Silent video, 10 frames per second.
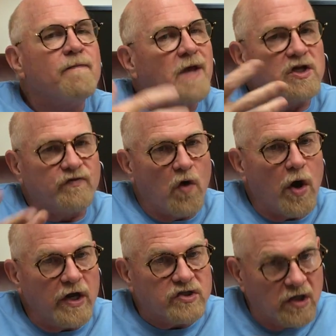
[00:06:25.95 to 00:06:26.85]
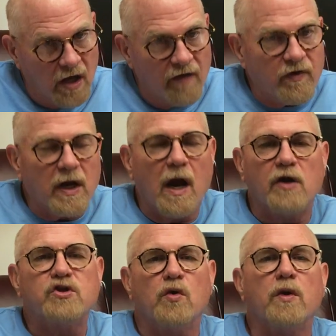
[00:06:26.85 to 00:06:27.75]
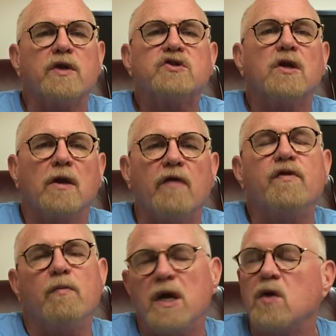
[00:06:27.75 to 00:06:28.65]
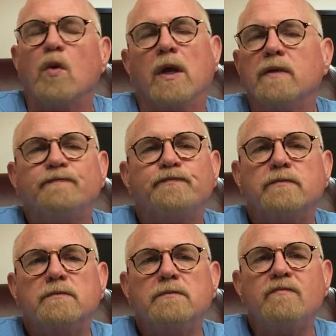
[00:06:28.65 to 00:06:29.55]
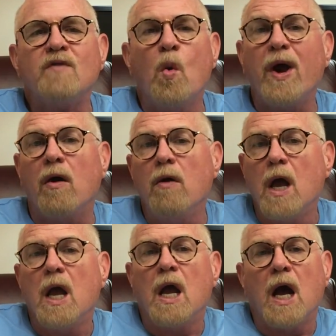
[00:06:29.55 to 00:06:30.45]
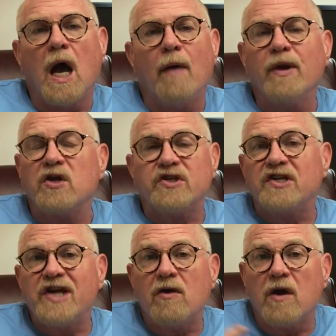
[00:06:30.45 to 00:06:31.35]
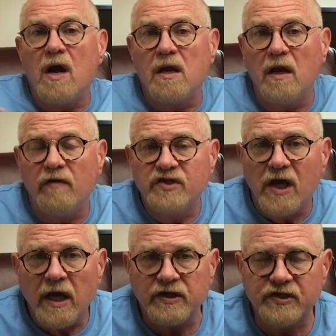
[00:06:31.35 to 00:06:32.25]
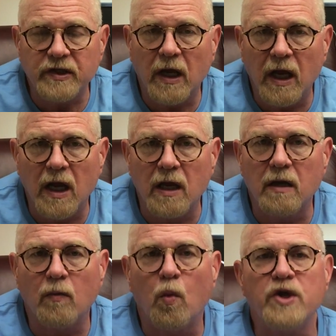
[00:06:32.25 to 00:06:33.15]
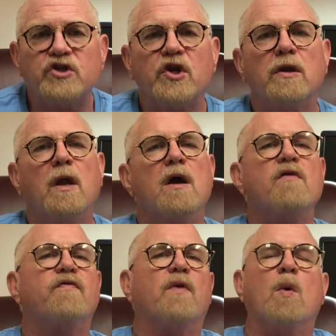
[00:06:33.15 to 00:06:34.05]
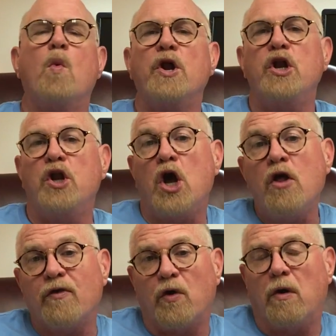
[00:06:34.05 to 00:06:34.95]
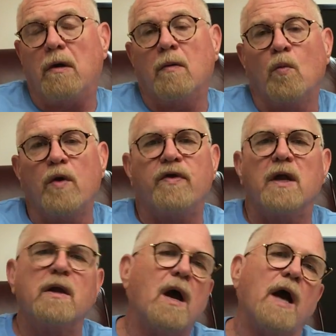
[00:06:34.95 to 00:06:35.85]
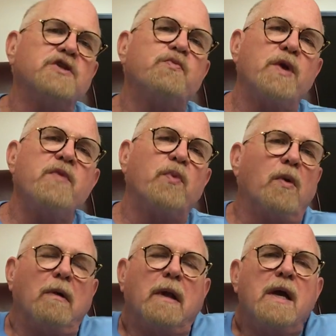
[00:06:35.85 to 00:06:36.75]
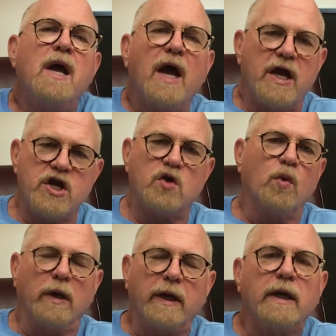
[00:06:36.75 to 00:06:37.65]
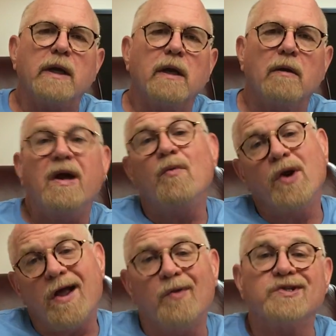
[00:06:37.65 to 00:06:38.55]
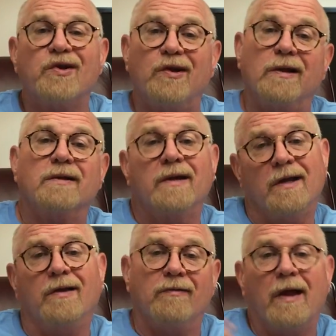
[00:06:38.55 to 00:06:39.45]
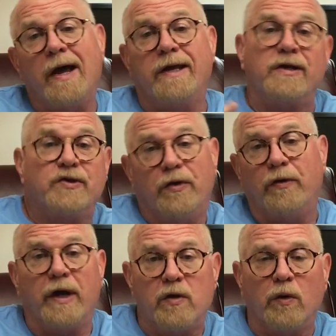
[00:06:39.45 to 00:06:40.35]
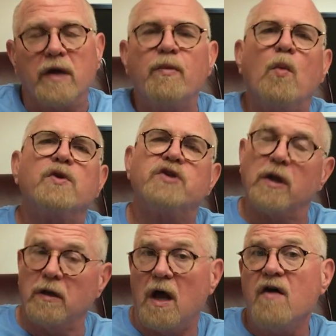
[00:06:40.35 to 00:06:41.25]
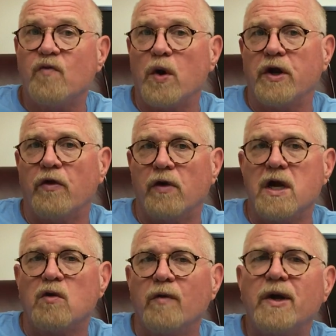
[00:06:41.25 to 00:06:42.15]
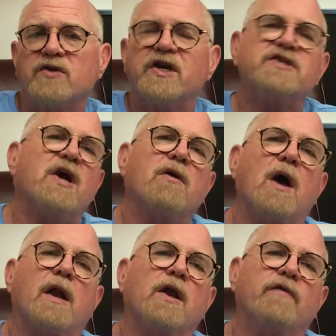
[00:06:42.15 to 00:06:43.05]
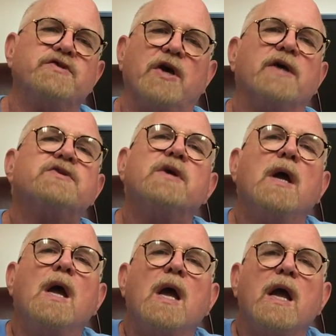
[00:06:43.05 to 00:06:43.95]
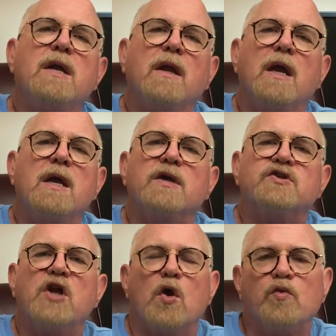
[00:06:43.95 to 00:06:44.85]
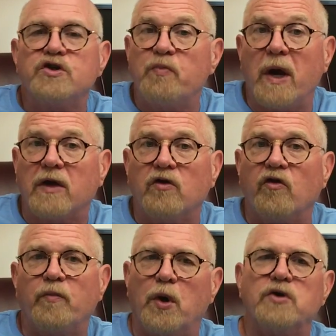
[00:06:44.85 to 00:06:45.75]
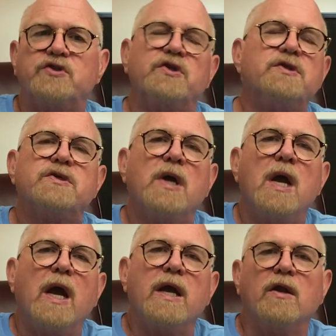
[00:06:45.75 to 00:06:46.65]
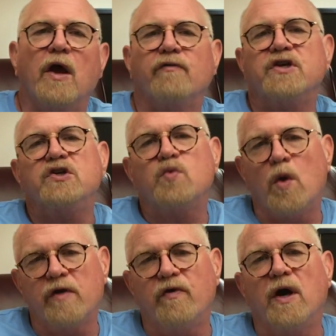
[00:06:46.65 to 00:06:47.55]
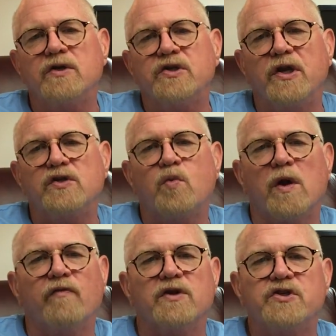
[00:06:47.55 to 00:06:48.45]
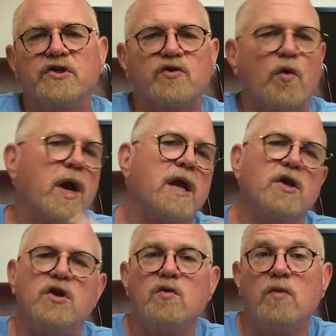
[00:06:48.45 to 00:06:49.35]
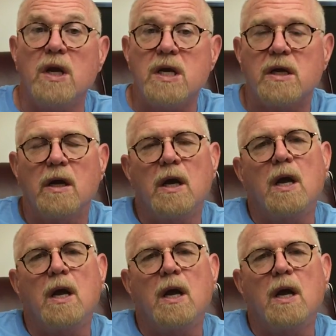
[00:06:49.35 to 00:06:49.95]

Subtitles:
as far as loving our children is to love them equally. Well, because that's how God loves us. And we should love one another within God's people equally. Well, we're not always going to like each other equally, but we're to love one another equally because that's how God loves us. He is no respecter of persons. He loves each one of us, and each one of us He's created unique